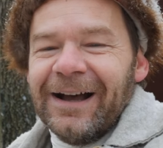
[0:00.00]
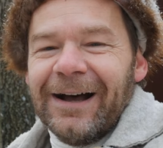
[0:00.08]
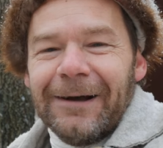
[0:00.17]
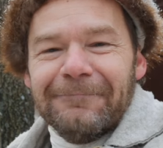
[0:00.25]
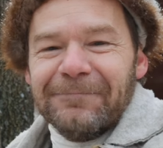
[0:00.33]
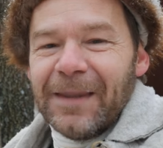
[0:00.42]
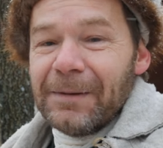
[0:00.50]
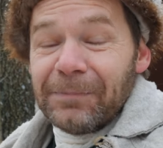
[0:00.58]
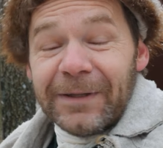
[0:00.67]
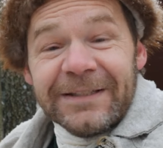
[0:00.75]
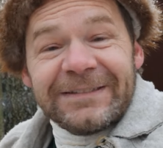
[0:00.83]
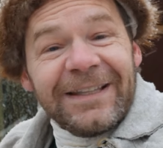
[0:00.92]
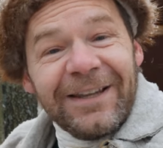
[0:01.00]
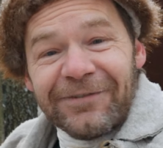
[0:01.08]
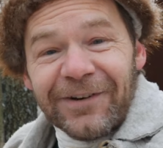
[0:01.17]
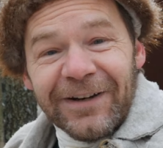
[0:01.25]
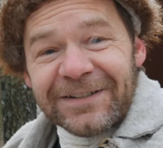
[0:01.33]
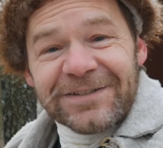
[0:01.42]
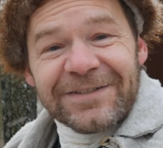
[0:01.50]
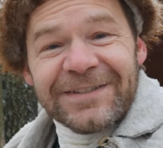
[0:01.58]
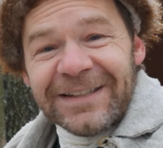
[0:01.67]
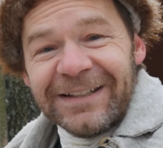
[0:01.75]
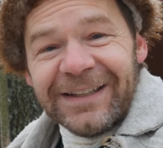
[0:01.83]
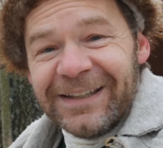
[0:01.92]
Uh, please, if you're
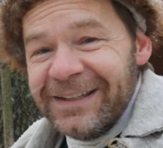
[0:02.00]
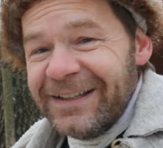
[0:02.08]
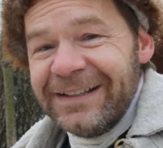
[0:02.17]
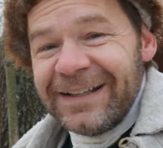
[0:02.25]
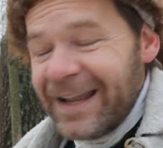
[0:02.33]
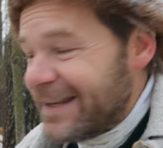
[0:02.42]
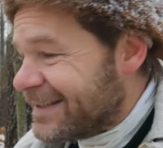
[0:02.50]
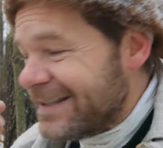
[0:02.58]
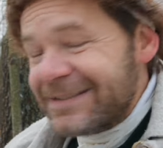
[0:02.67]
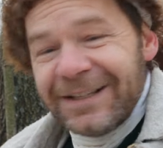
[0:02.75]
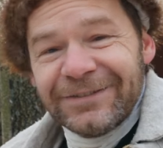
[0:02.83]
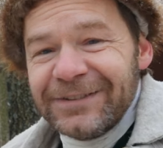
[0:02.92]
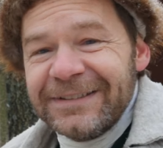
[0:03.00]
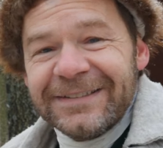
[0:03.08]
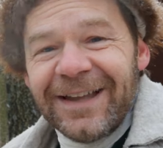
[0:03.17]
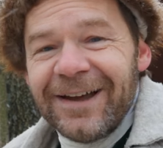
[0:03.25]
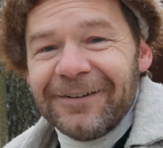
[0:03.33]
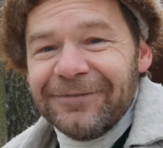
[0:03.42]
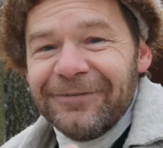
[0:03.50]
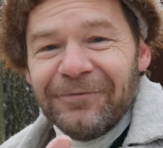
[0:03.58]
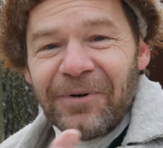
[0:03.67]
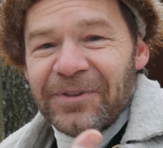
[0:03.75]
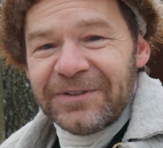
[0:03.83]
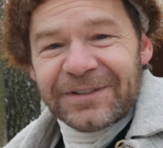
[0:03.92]
interested in 18th century stuff,
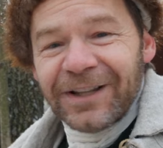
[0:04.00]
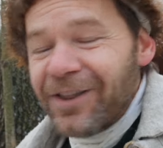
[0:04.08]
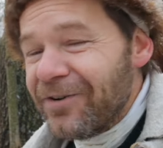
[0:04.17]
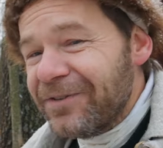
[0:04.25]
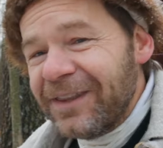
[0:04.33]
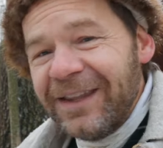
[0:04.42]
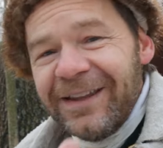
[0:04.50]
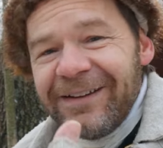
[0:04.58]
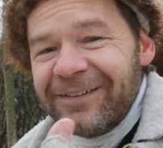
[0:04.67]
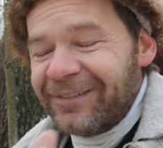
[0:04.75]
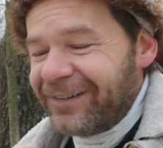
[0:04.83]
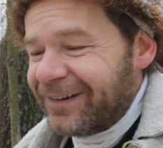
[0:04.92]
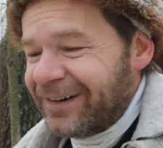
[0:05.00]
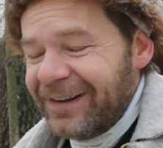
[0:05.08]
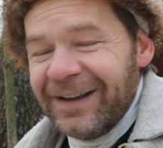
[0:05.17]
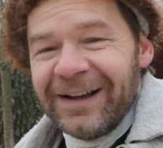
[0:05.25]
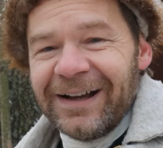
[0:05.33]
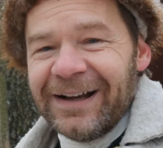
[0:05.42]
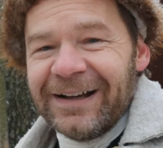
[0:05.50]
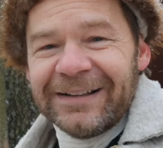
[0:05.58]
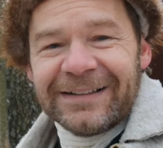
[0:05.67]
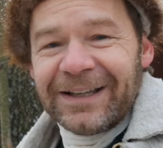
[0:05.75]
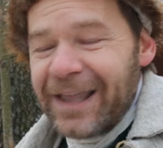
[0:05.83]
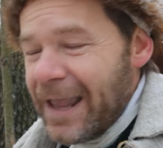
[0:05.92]
whether it's clothing or uh,
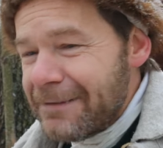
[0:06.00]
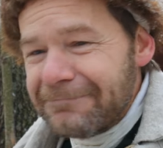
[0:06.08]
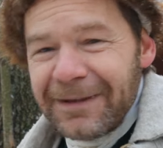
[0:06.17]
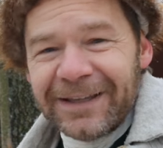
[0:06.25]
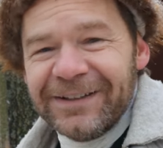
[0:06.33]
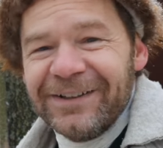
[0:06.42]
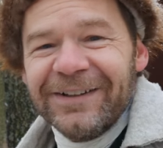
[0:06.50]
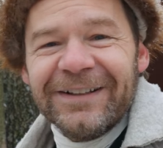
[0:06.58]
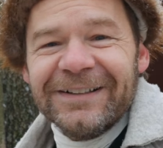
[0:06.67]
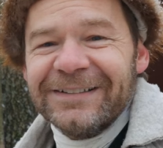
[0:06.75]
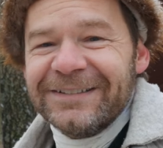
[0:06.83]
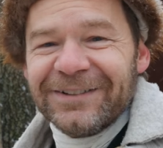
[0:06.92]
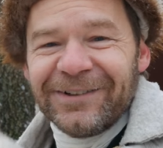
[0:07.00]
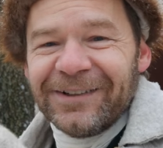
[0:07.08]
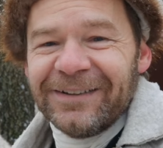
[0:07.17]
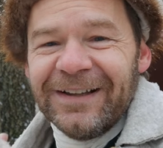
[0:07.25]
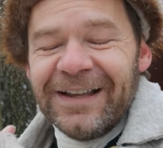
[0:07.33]
camping goods or